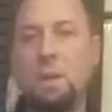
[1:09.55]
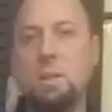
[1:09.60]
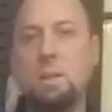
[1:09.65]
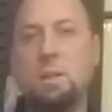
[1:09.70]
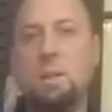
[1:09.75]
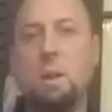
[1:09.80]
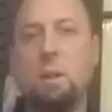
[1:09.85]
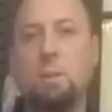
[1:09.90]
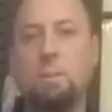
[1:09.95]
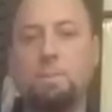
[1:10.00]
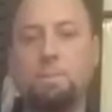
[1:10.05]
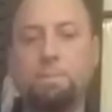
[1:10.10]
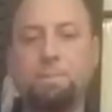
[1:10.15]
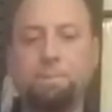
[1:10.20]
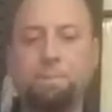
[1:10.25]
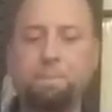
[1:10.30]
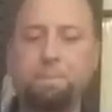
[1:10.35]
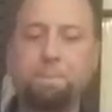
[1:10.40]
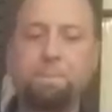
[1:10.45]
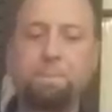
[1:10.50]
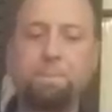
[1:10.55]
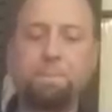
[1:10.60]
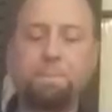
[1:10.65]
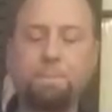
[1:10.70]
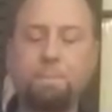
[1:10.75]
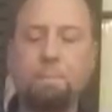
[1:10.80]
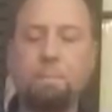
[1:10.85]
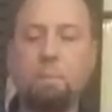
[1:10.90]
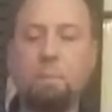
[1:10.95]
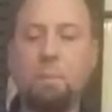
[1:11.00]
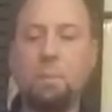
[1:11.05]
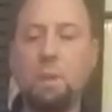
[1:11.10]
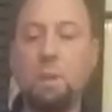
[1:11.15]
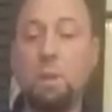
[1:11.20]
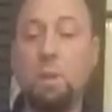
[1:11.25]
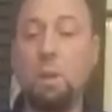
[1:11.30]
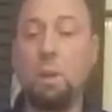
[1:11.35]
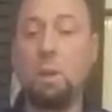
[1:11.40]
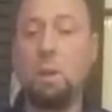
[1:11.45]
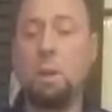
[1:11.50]
So,
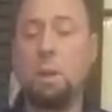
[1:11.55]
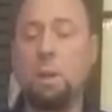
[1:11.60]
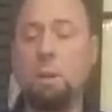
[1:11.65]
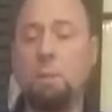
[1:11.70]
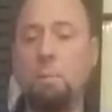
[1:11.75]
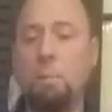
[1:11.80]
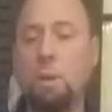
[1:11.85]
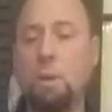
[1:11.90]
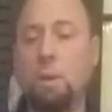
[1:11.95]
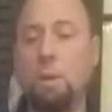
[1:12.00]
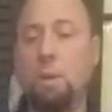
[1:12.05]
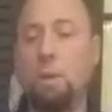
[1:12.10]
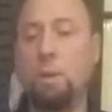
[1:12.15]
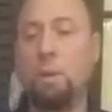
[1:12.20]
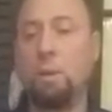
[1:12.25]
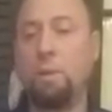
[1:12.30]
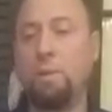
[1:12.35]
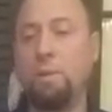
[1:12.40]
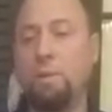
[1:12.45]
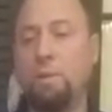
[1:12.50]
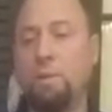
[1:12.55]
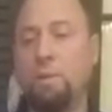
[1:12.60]
the